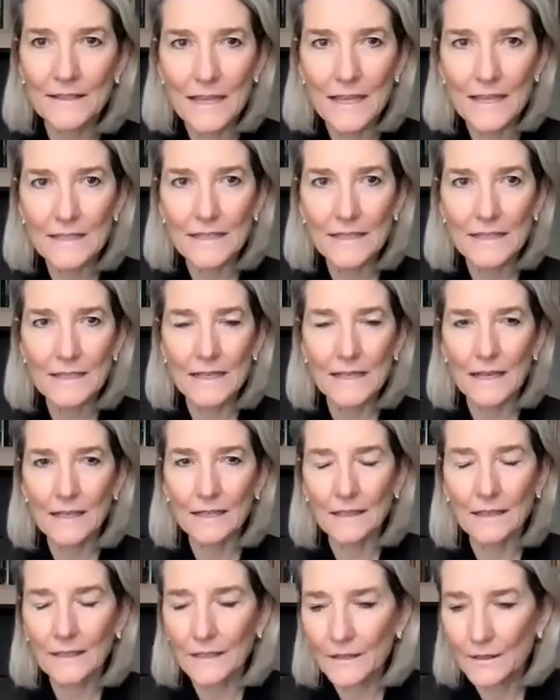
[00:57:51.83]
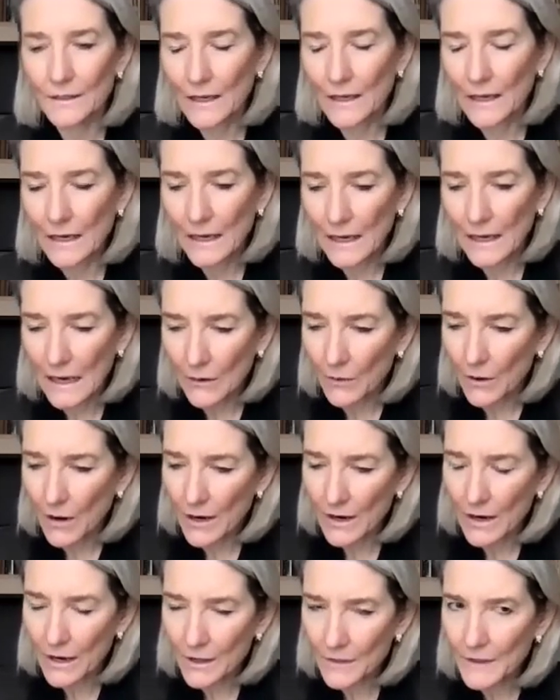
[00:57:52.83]
exactly how
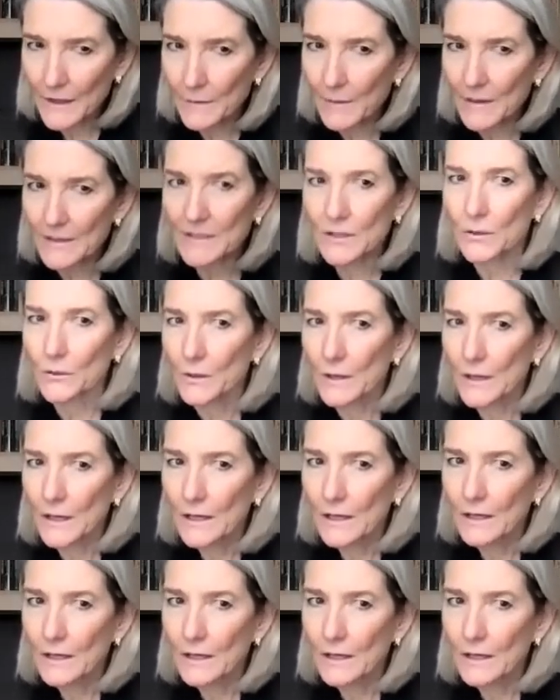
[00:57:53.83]
I think about it.